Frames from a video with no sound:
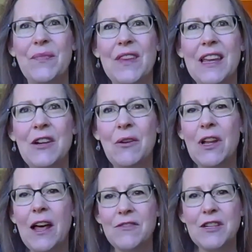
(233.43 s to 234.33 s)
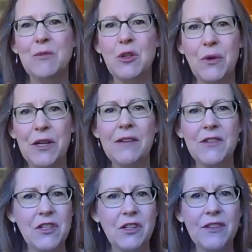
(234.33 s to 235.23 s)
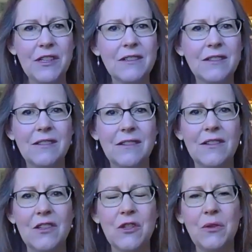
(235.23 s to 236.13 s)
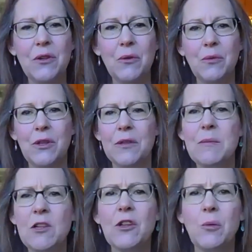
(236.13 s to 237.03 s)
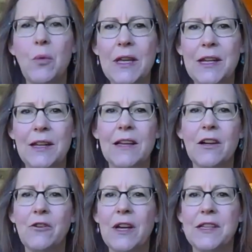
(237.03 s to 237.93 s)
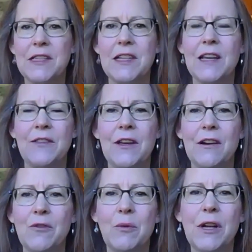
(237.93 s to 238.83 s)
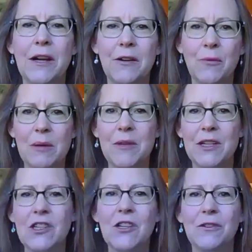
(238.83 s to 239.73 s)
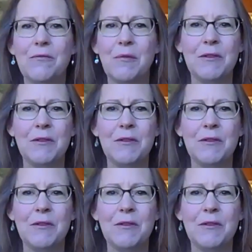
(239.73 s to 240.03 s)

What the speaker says: You know, a lot of times you would have a servant do your, especially the weeding, like a great estate, they often would hire women and children from the